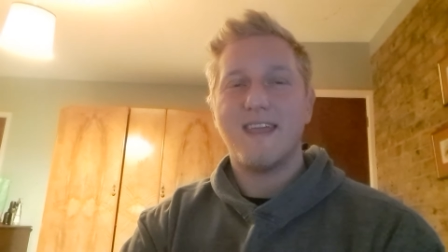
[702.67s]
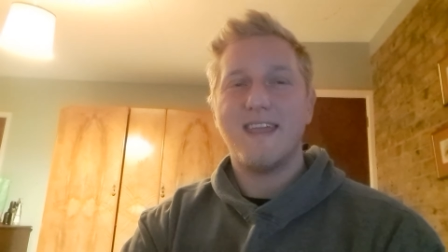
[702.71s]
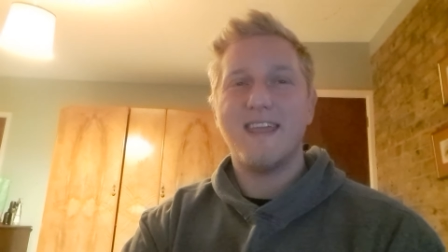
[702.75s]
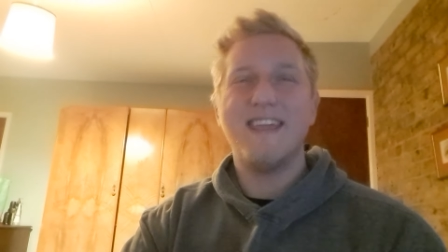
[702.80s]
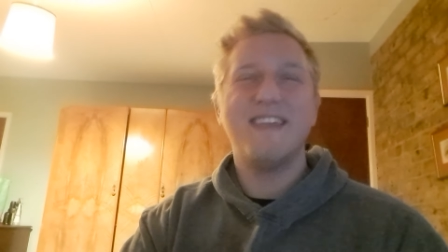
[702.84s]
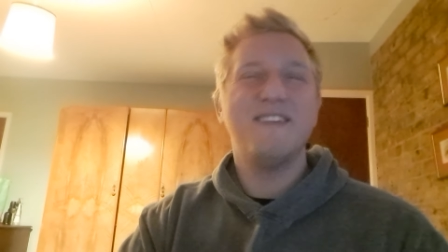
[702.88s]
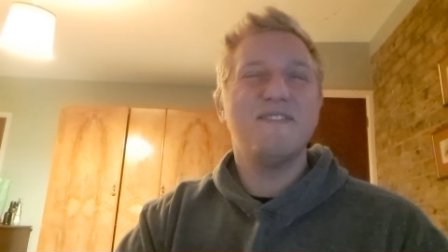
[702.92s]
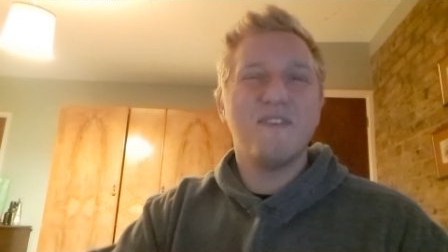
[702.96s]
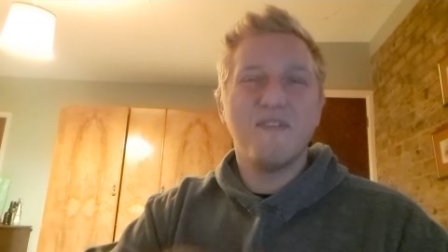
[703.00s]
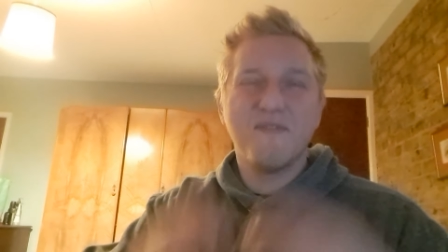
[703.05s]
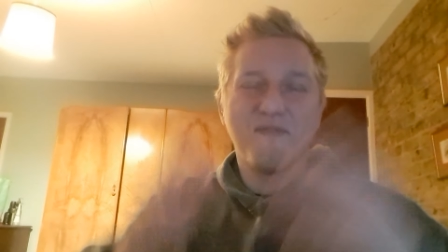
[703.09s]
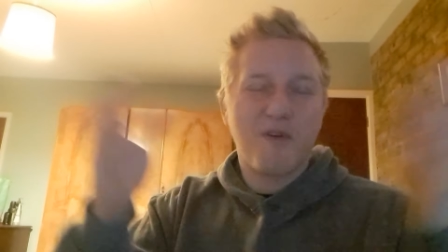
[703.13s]

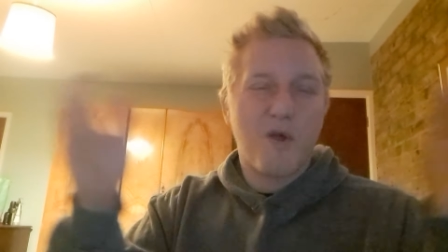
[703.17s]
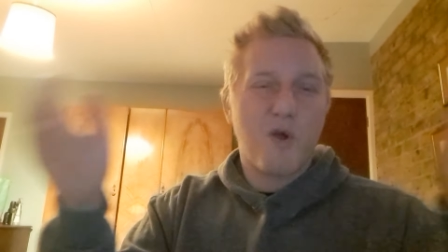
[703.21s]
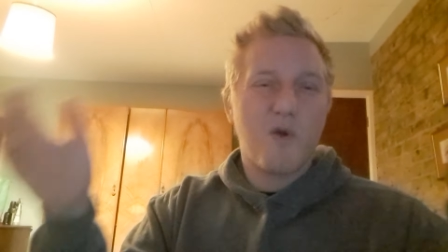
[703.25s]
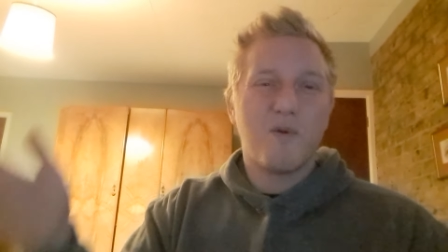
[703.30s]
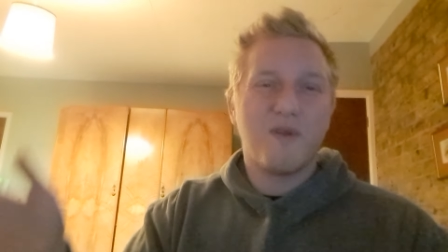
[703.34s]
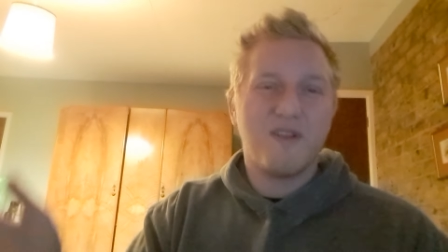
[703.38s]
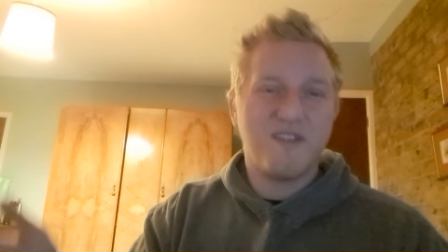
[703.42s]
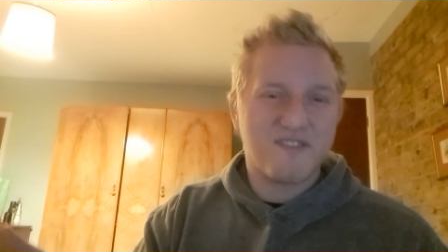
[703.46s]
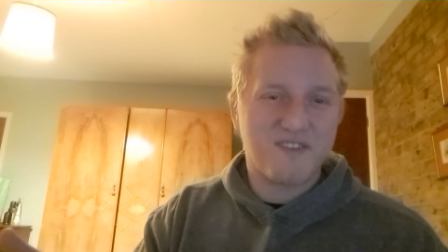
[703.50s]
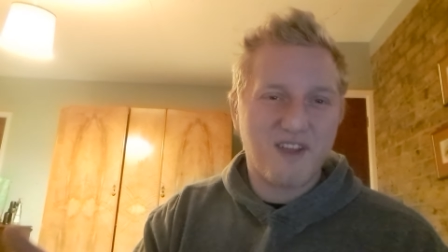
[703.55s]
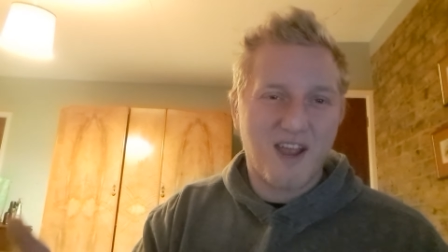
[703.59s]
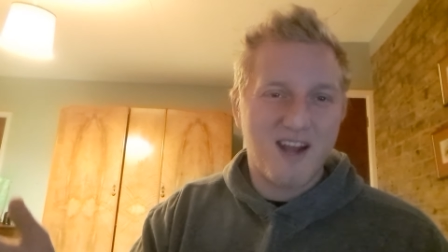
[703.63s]
Even though
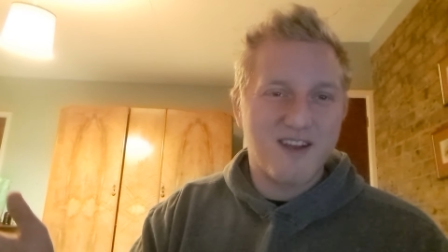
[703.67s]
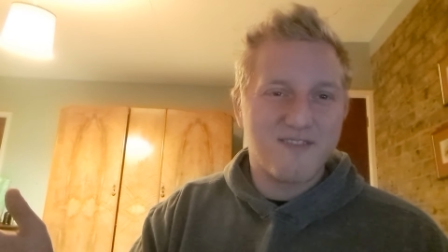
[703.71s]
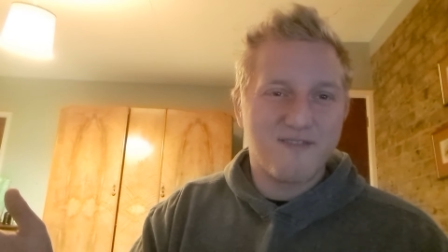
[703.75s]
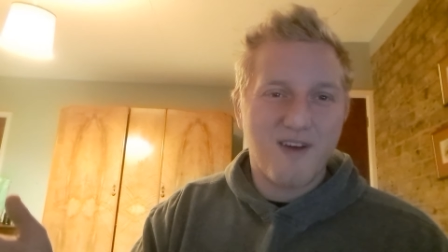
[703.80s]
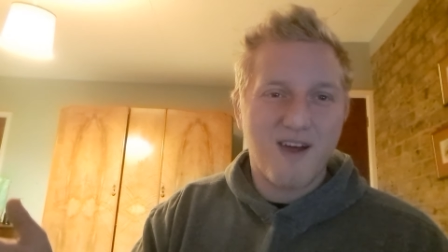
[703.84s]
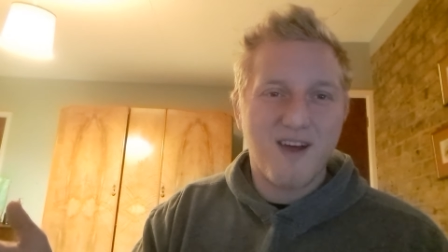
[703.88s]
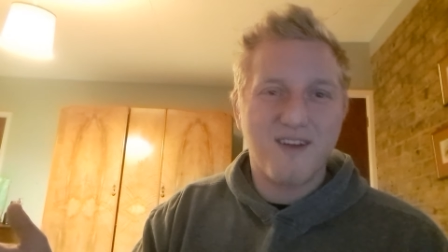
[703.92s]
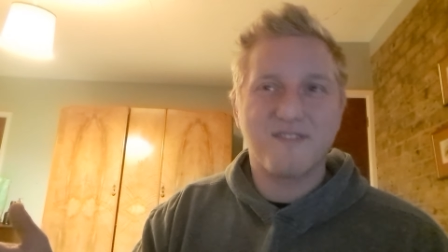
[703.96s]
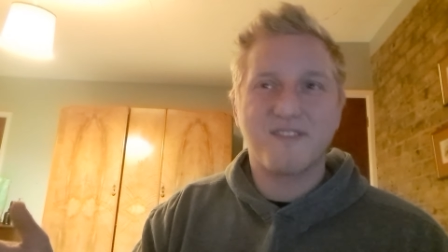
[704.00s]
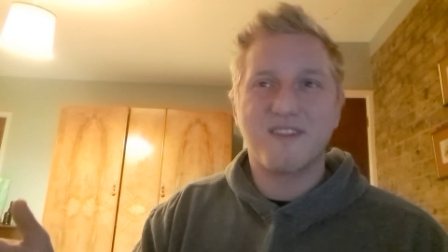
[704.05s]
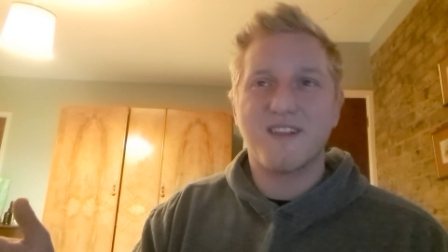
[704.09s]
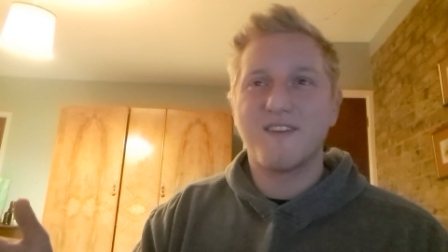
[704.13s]
he's kind of
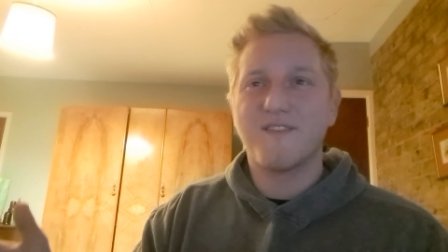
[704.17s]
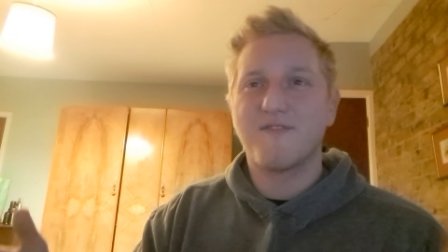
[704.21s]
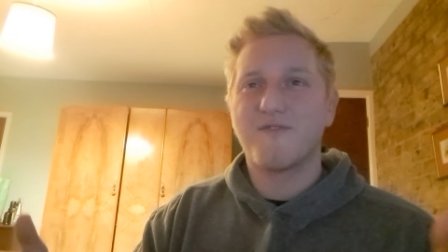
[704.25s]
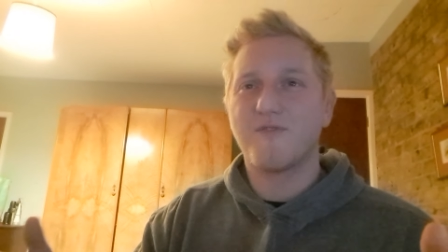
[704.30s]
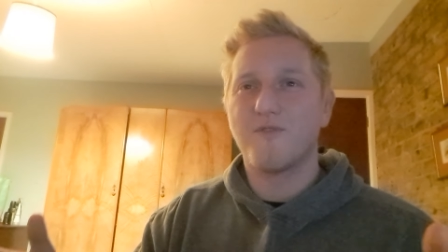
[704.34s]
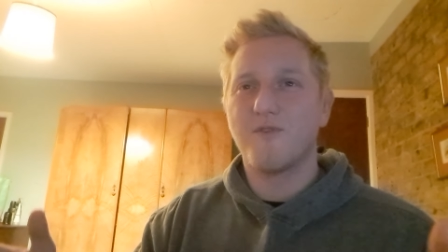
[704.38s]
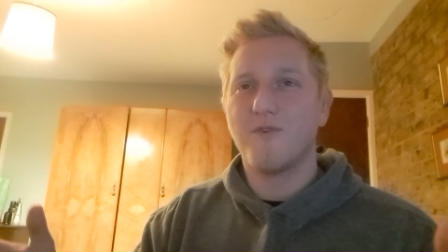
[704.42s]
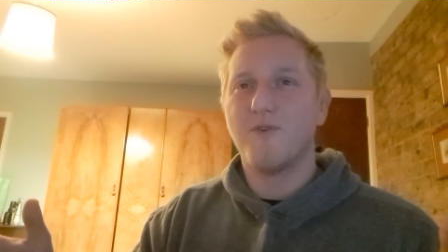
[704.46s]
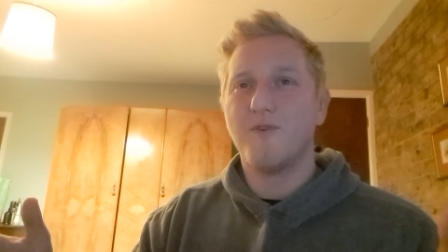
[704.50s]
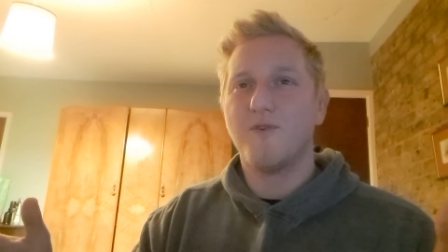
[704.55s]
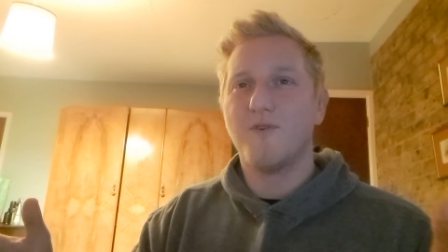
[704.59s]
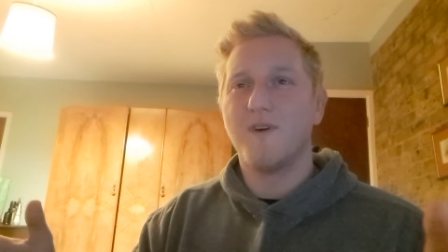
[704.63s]
asking
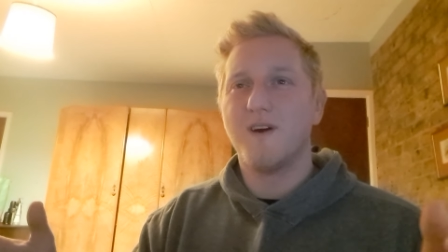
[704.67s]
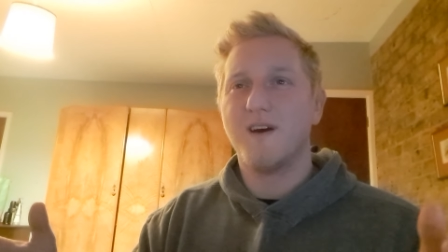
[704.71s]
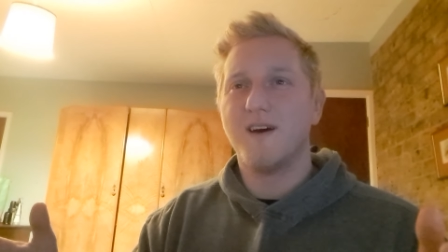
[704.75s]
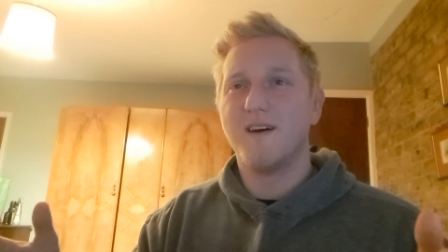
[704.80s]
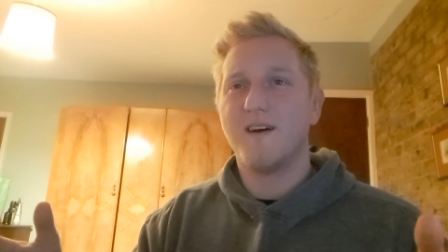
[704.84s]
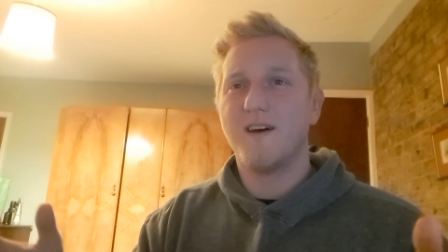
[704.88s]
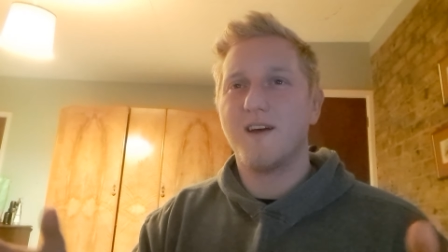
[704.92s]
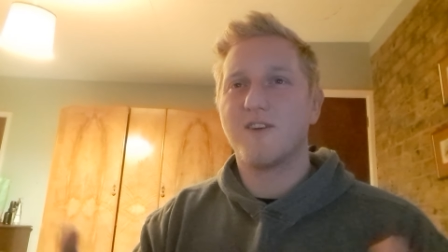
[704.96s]
for uh,